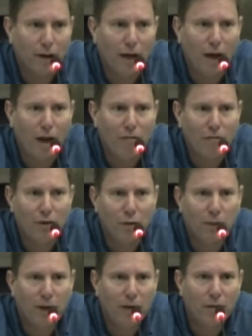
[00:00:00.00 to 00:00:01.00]
how I feel
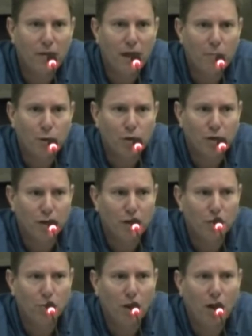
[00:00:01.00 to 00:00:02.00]
about that
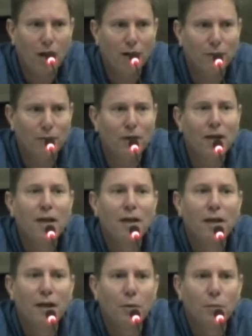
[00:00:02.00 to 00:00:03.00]
particular blog and
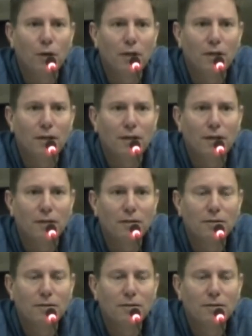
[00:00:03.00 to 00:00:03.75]
and what, uh,